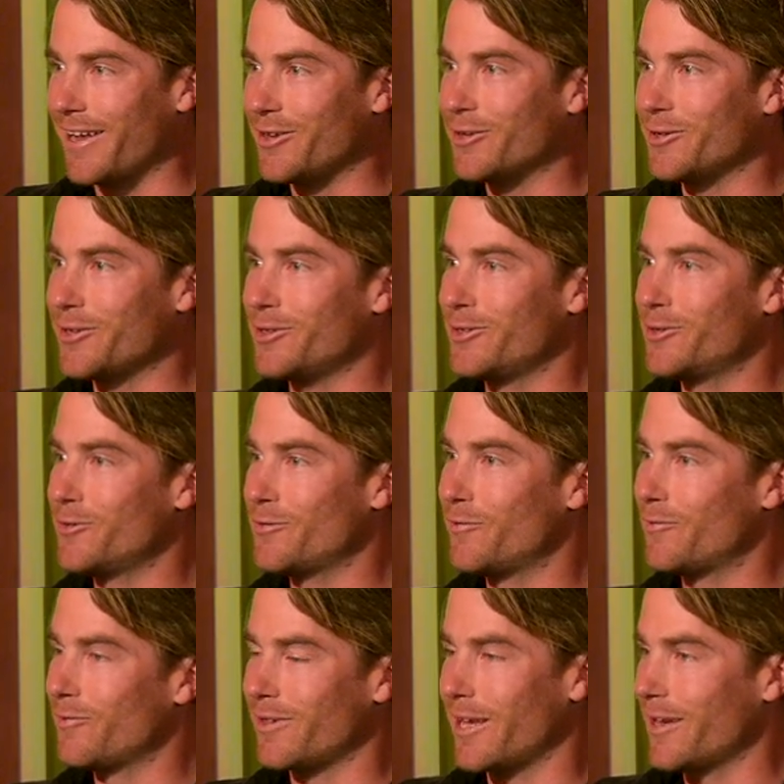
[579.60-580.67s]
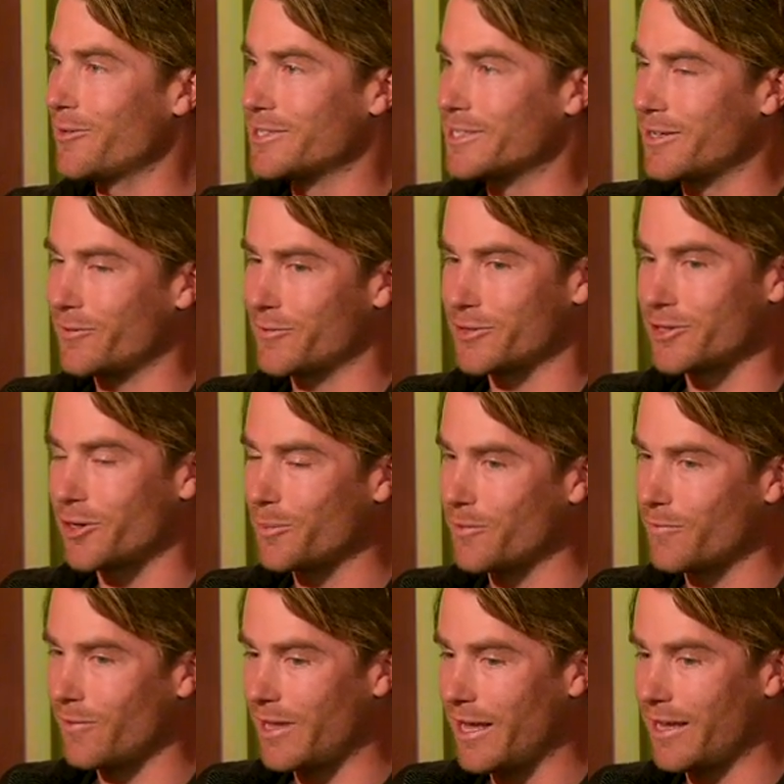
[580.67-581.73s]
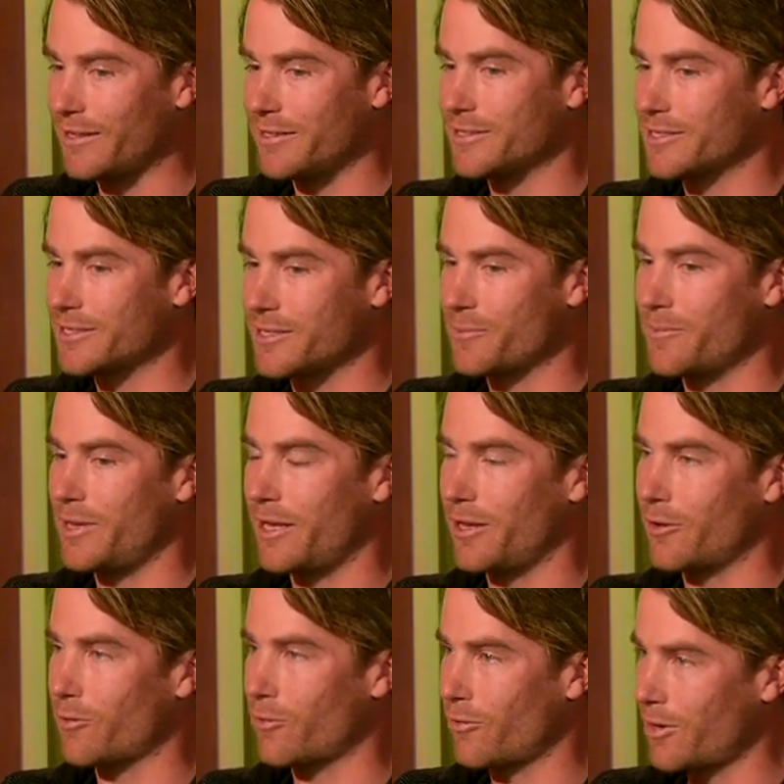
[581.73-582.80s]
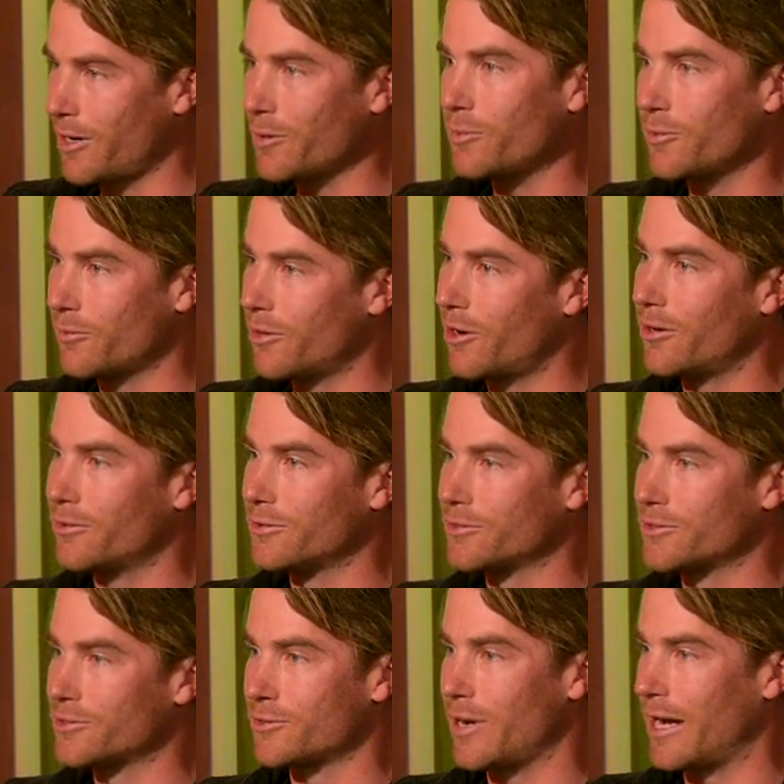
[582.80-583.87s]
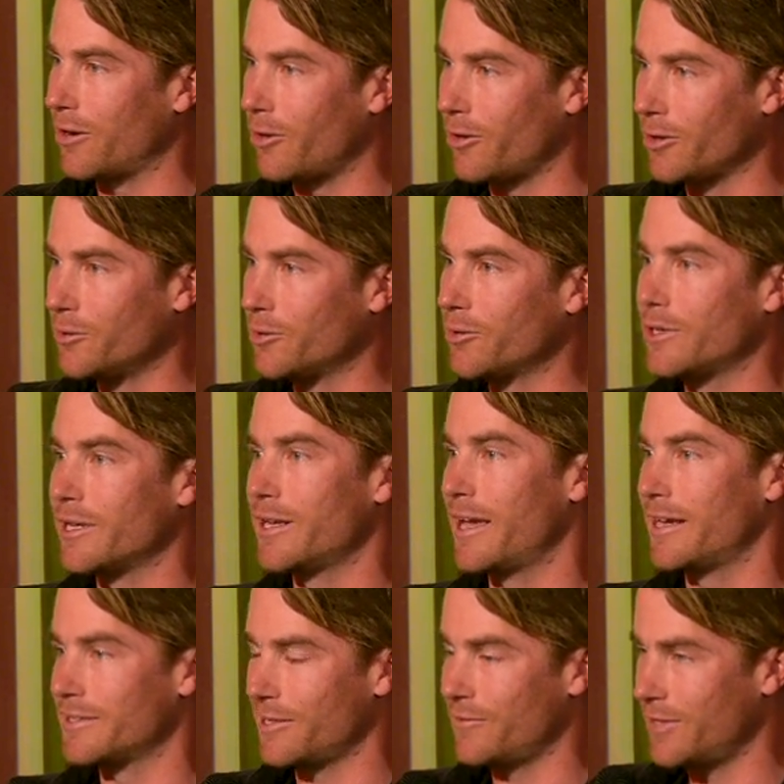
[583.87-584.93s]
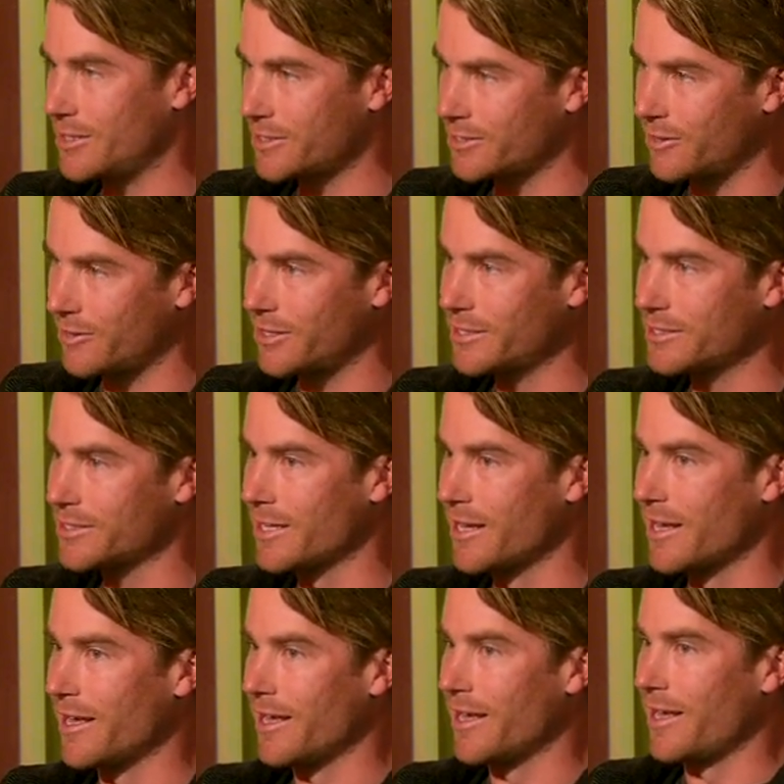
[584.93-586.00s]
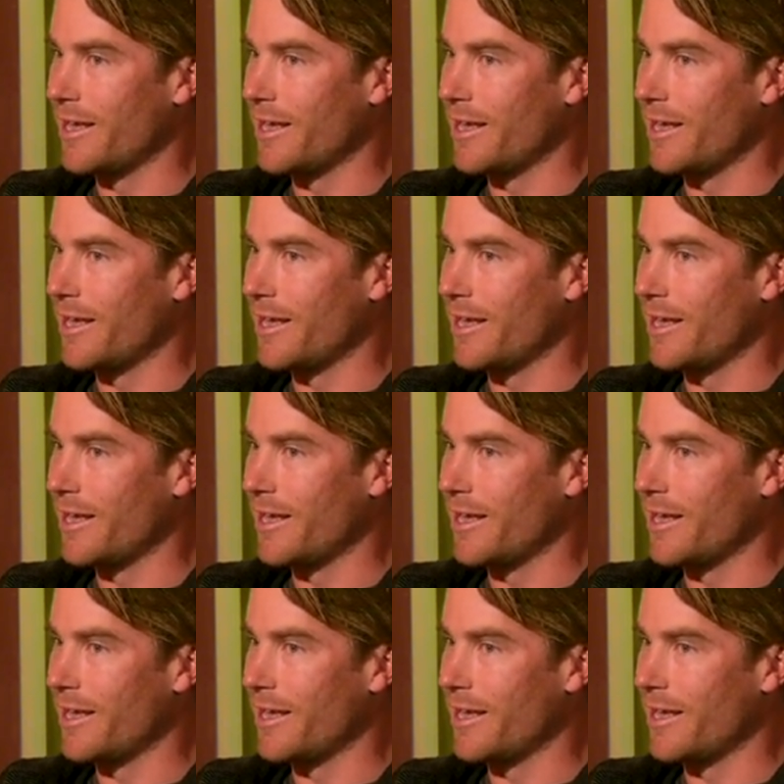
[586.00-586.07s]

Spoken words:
And you've, like we said off the top, you've landed some incredible roles throughout Hollywood and now TV series. Mm.